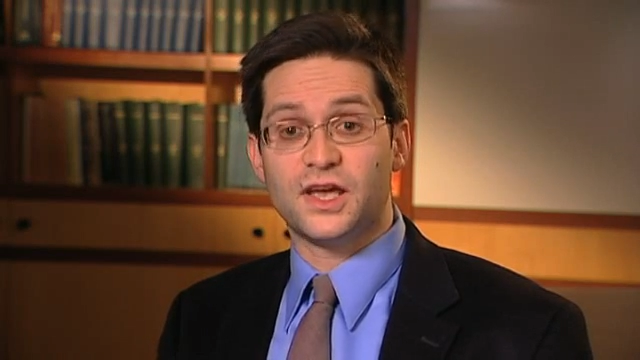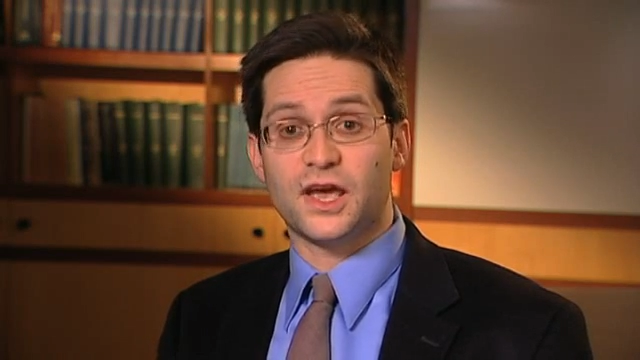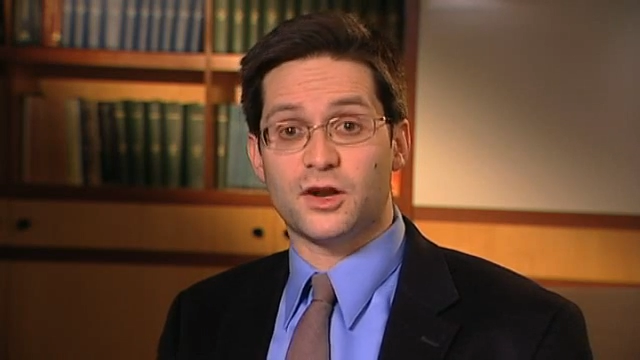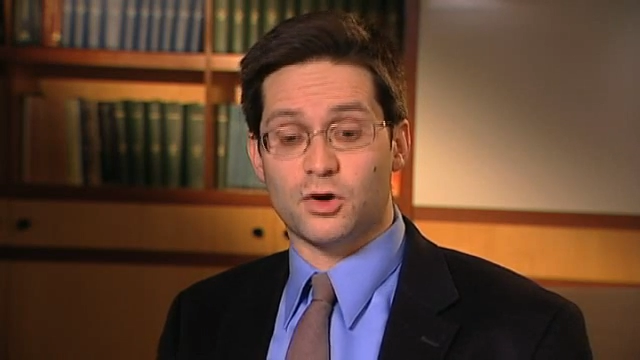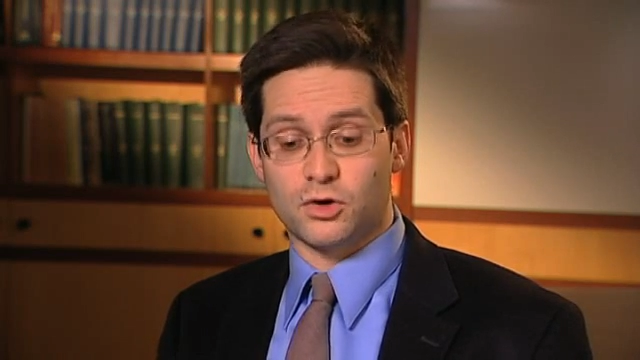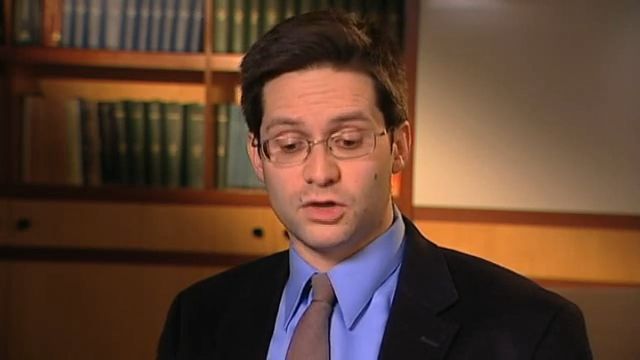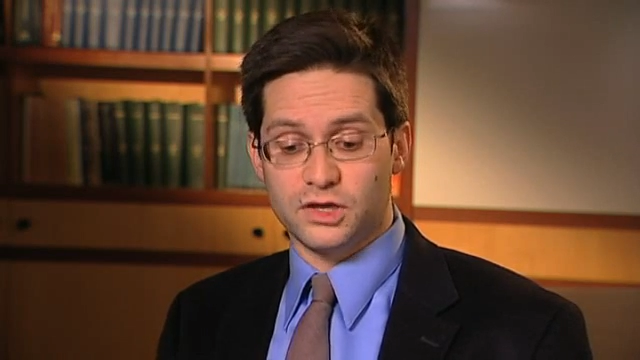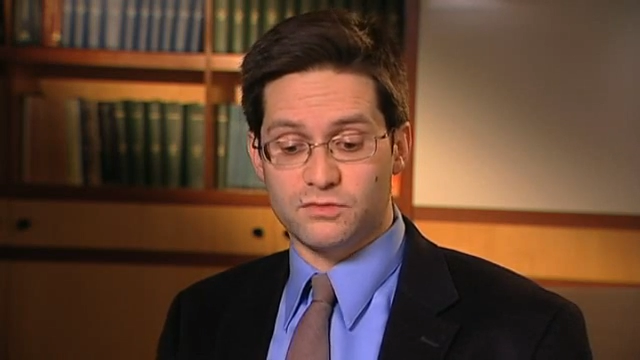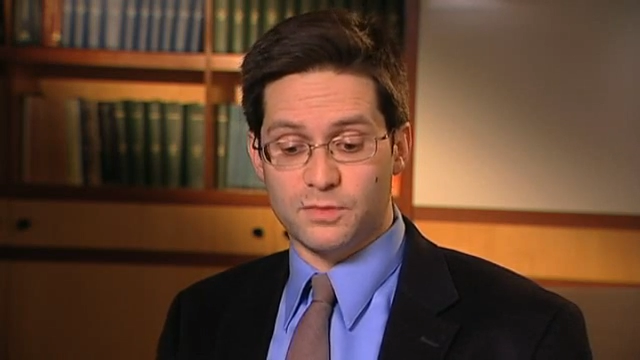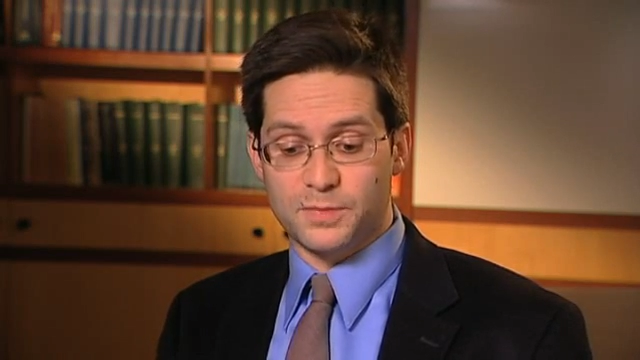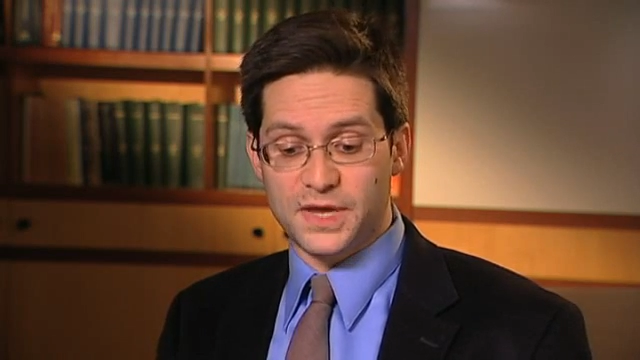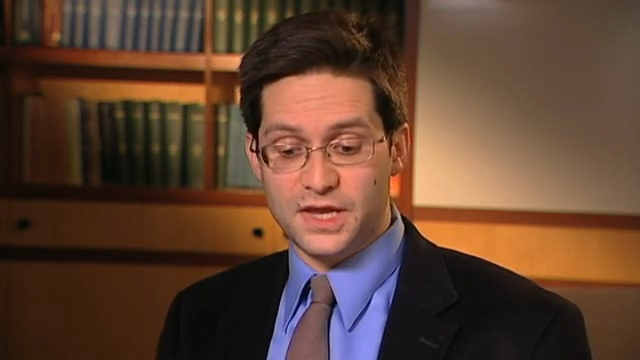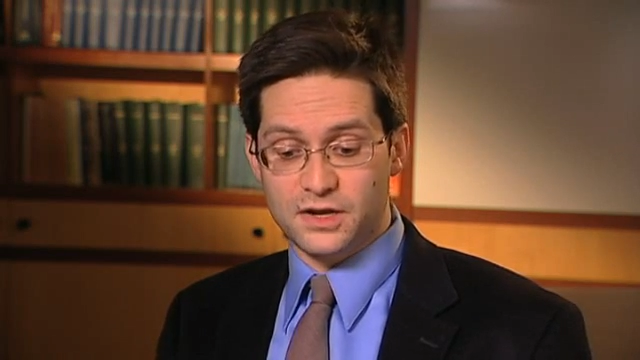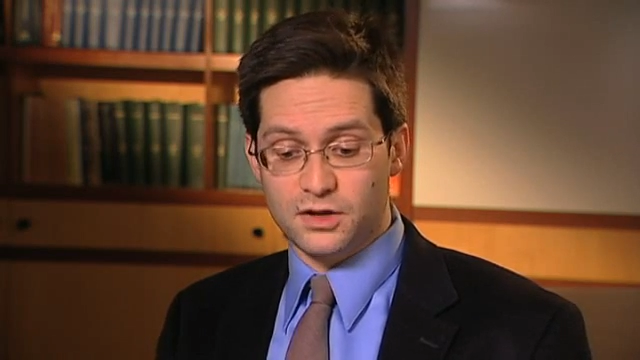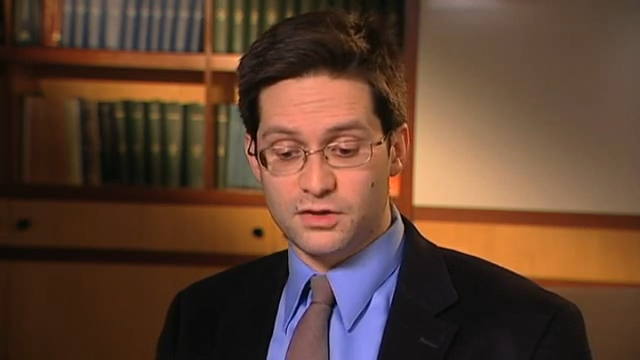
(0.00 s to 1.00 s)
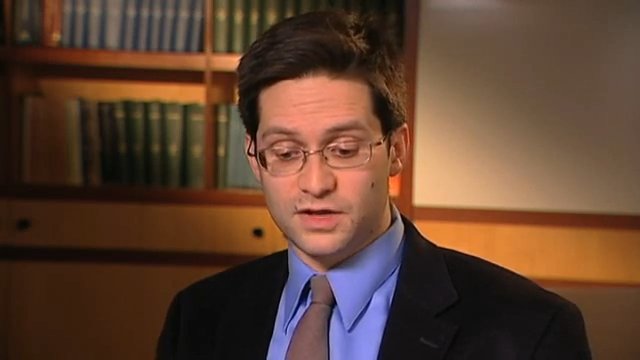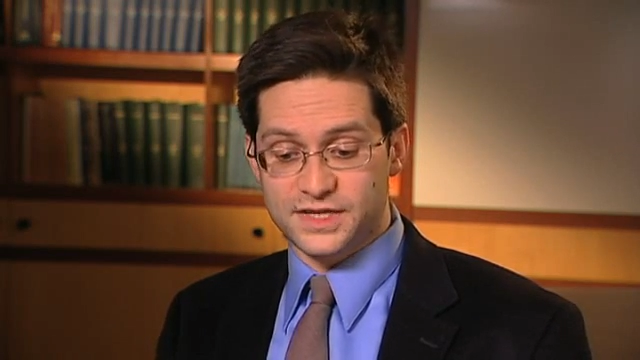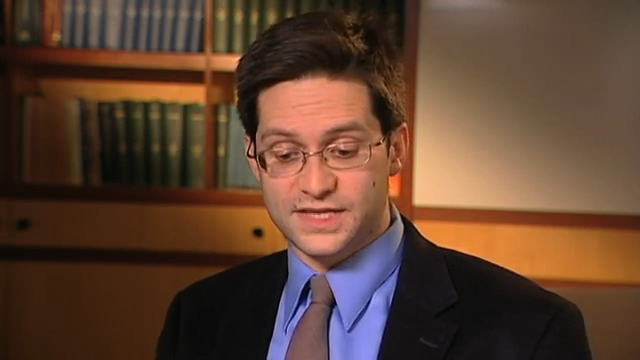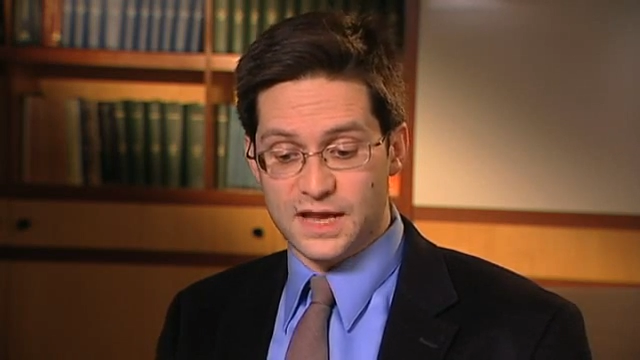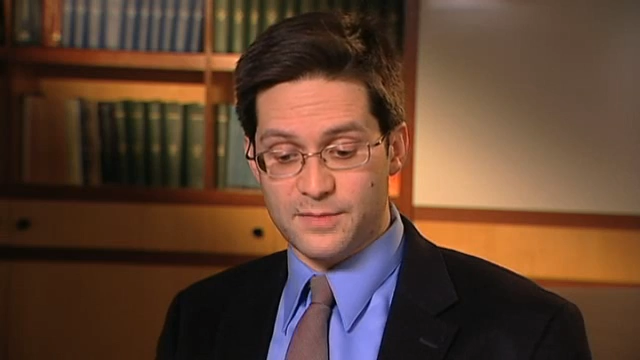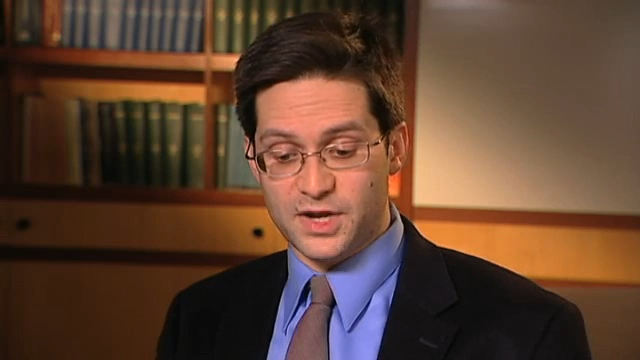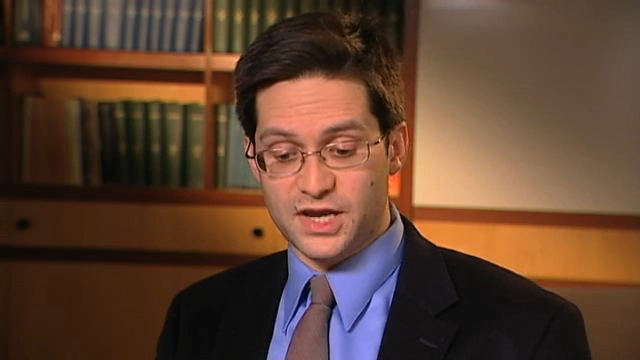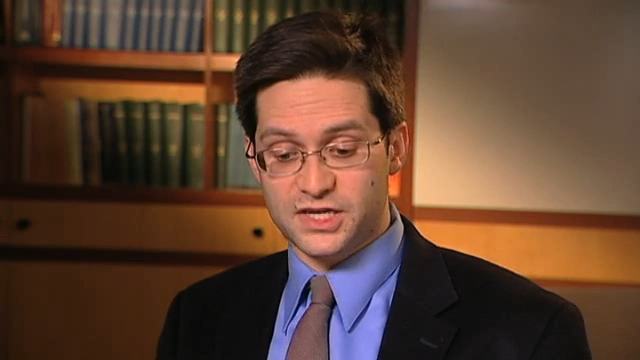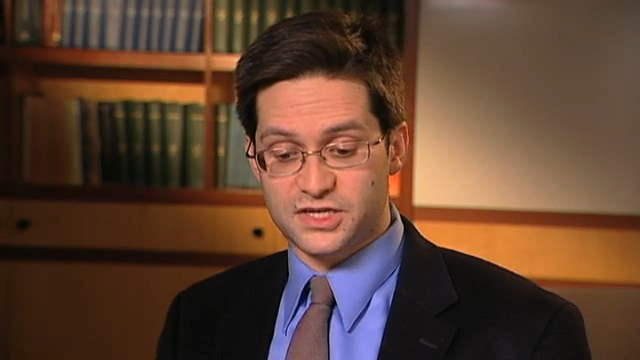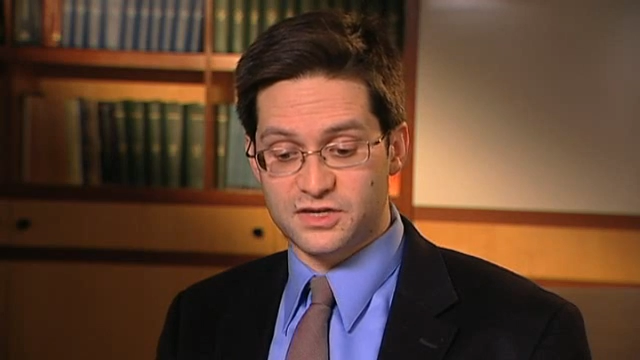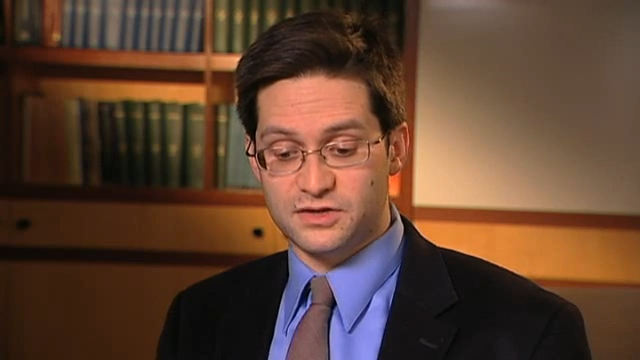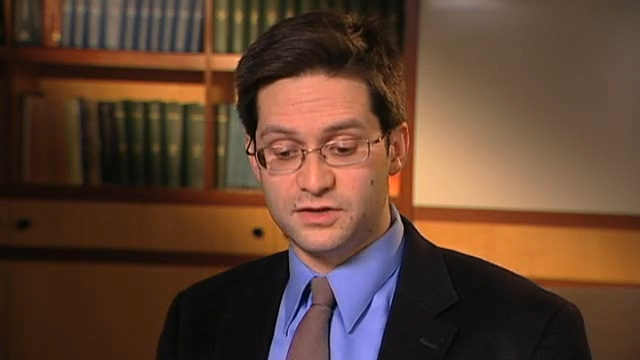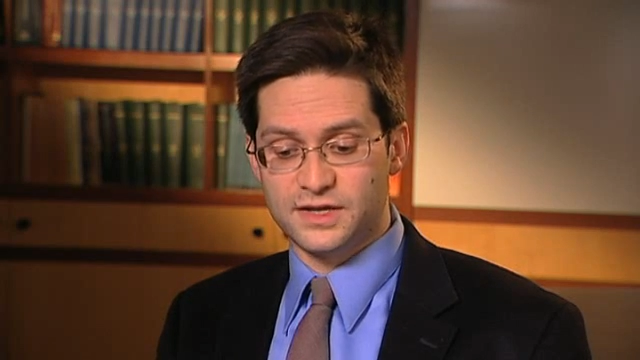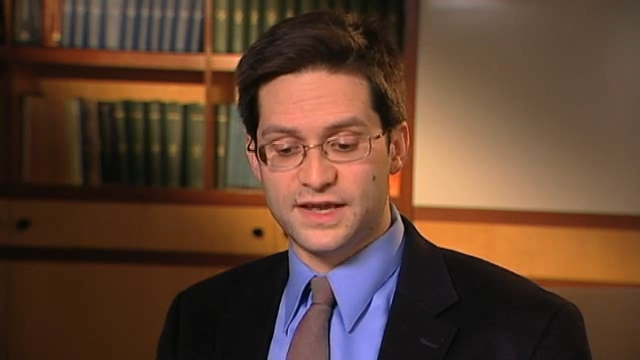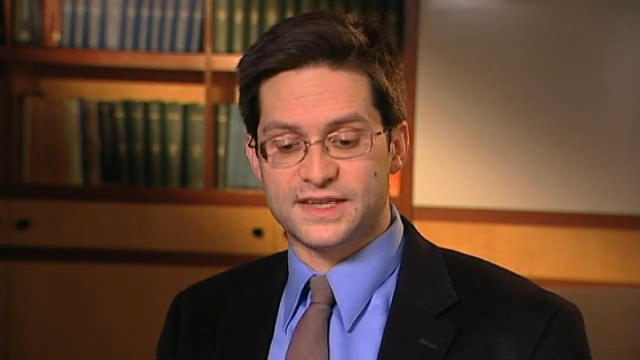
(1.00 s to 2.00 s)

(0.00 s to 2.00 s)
an early repeat examination,